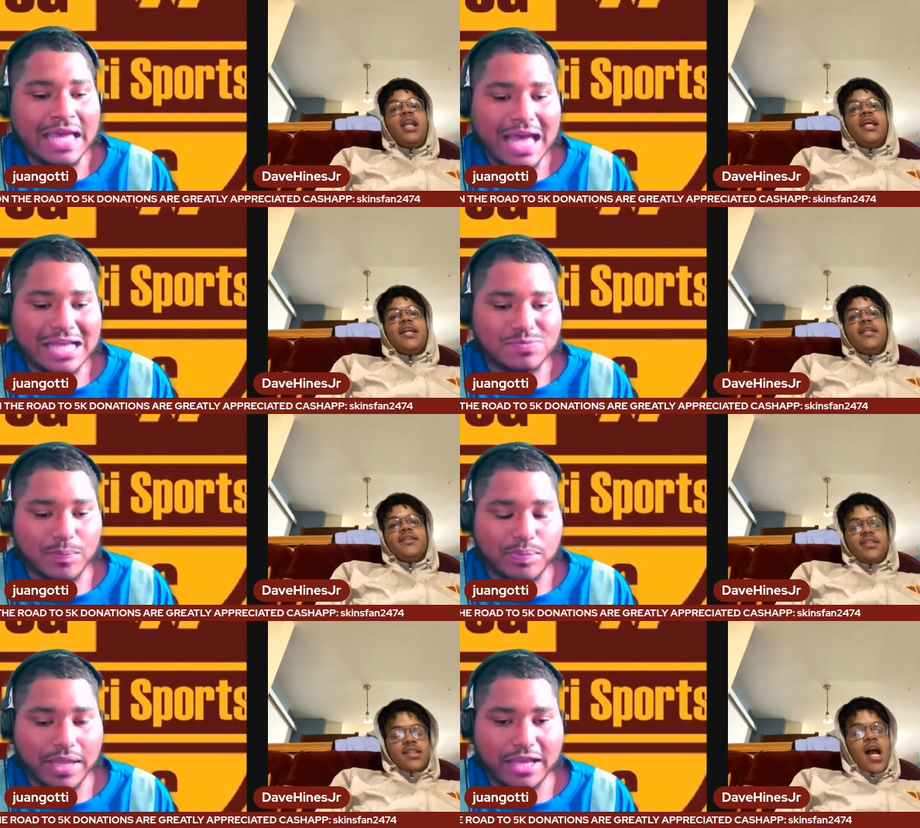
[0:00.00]
Speaker 1: oh has
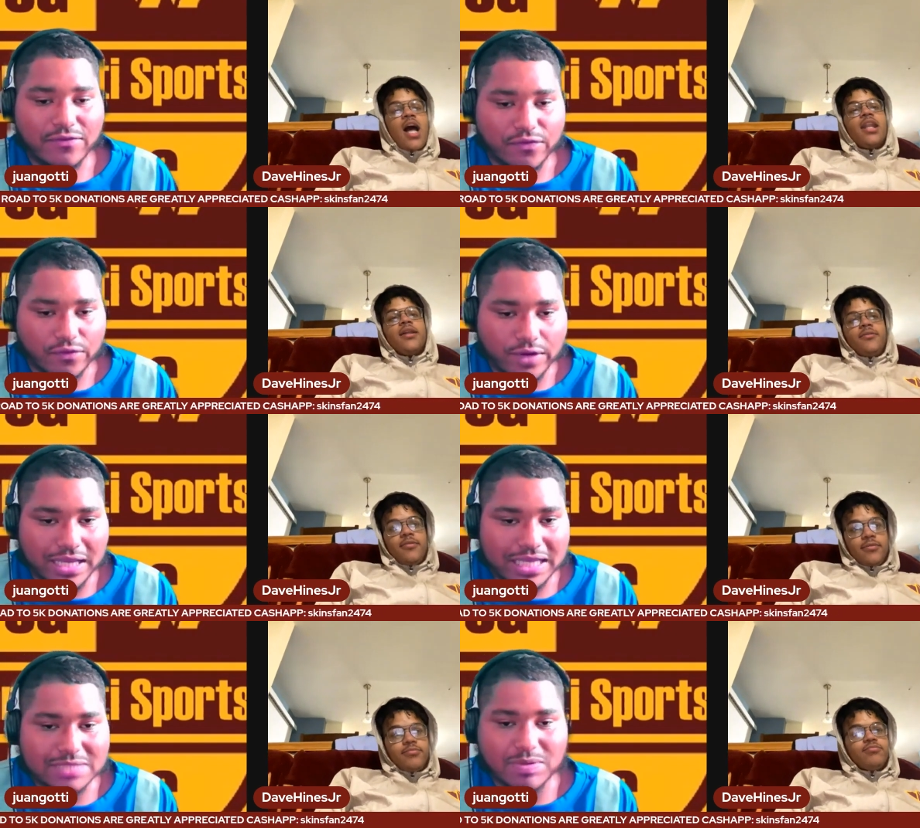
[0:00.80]
been playing free,
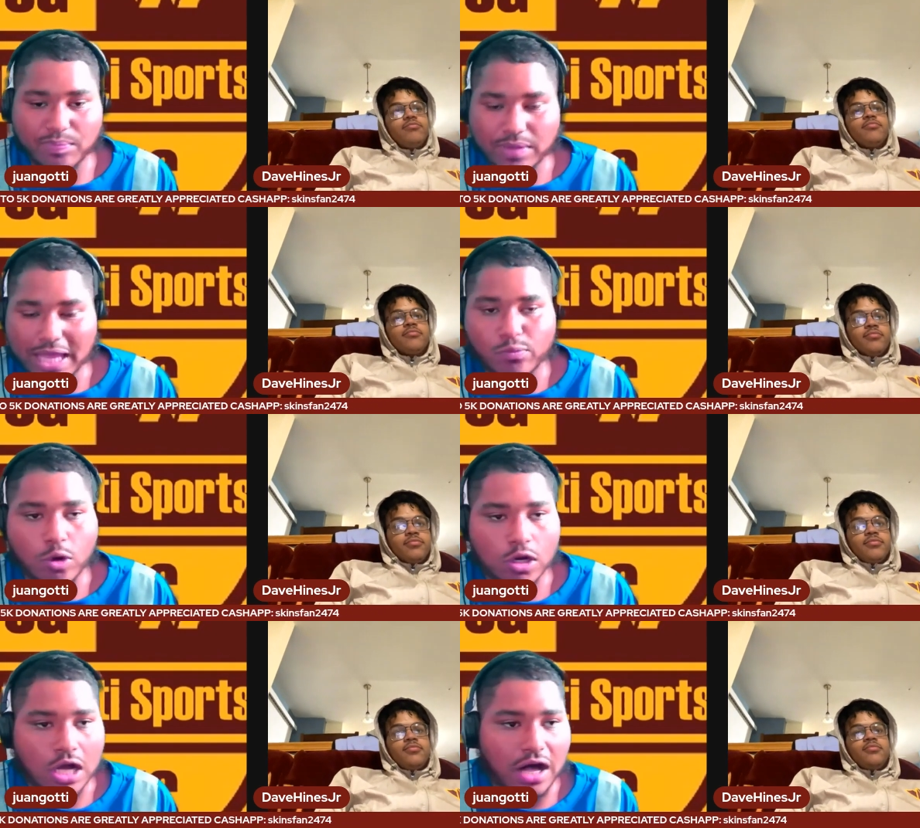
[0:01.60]
he's been playing
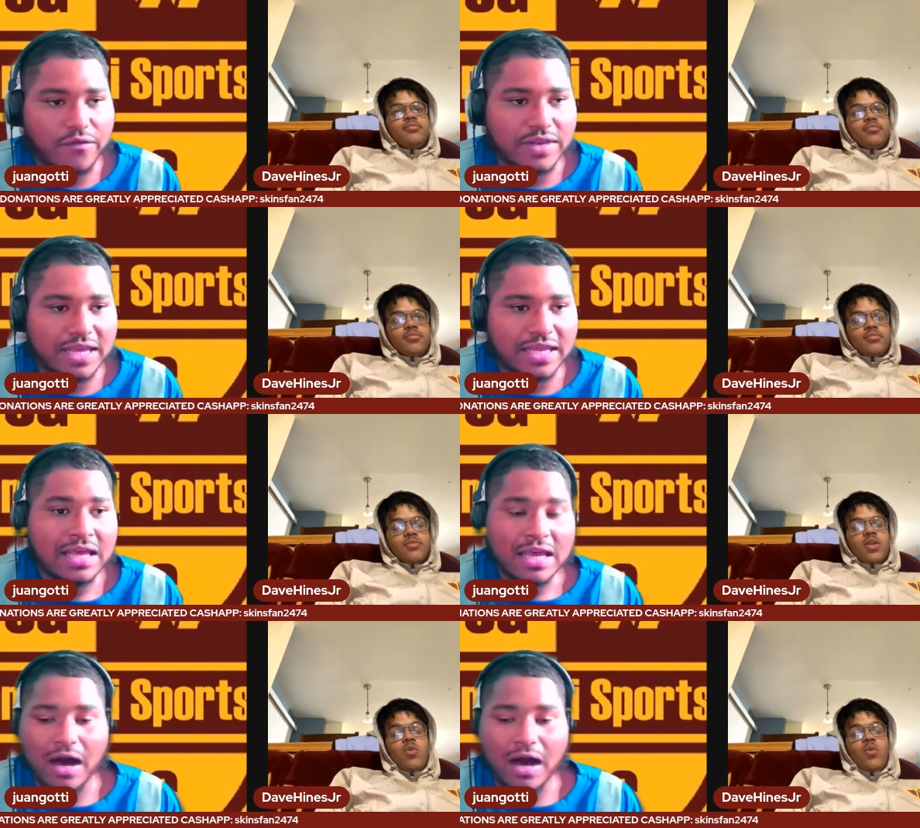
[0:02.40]
more confident.